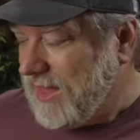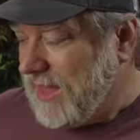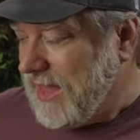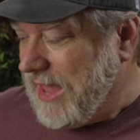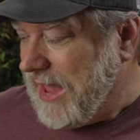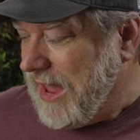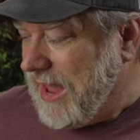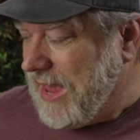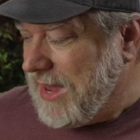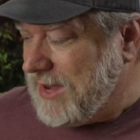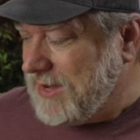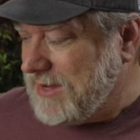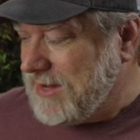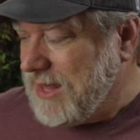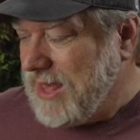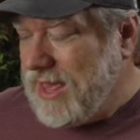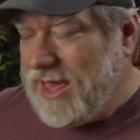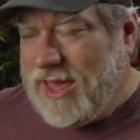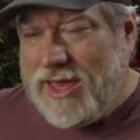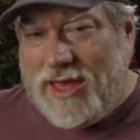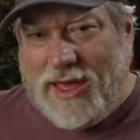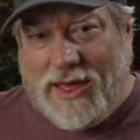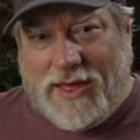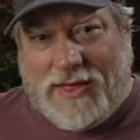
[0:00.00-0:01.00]
And
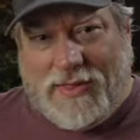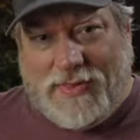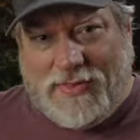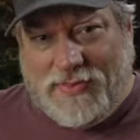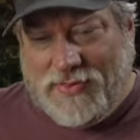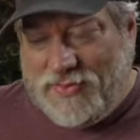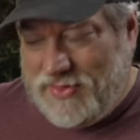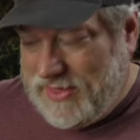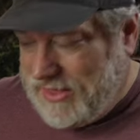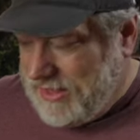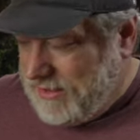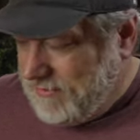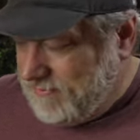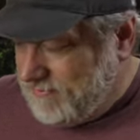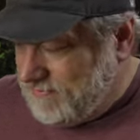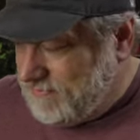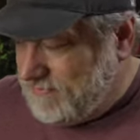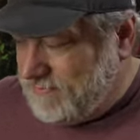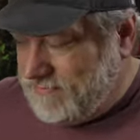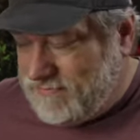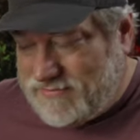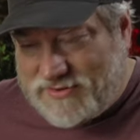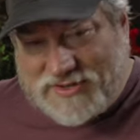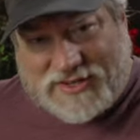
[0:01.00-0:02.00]
the
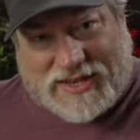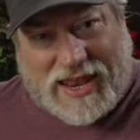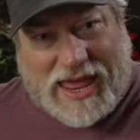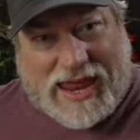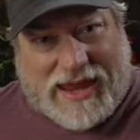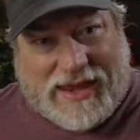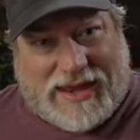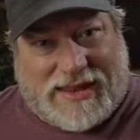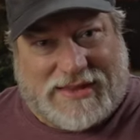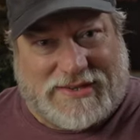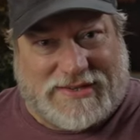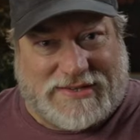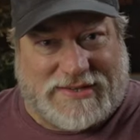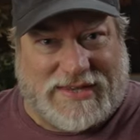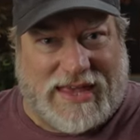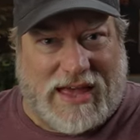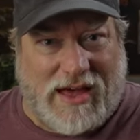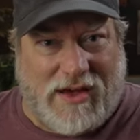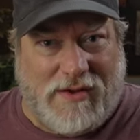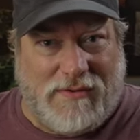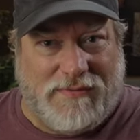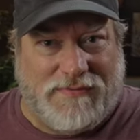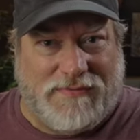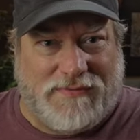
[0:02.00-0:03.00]
slate
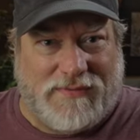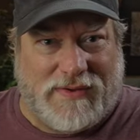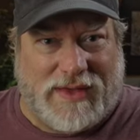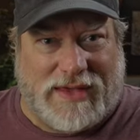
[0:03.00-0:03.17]
itself